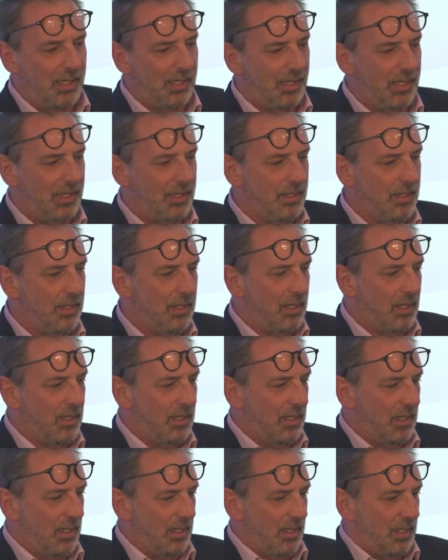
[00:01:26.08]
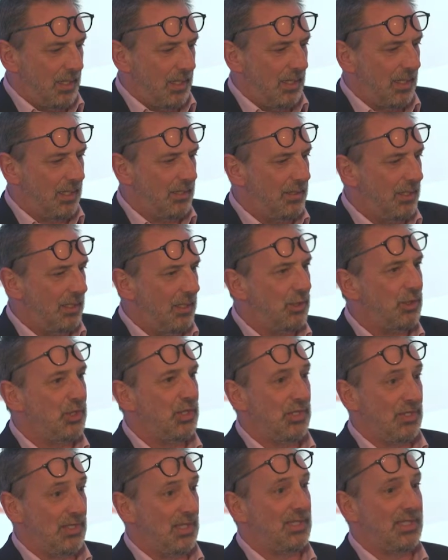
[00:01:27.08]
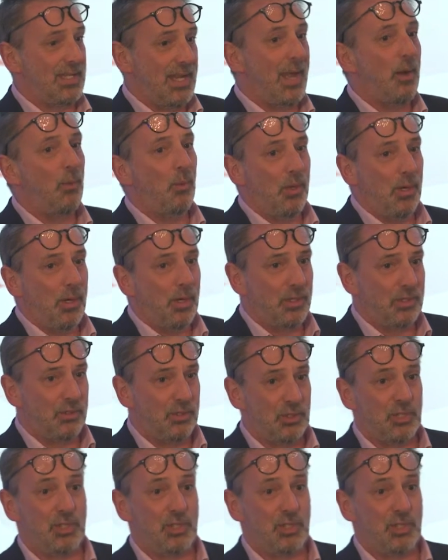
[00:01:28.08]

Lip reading: in the logistics network to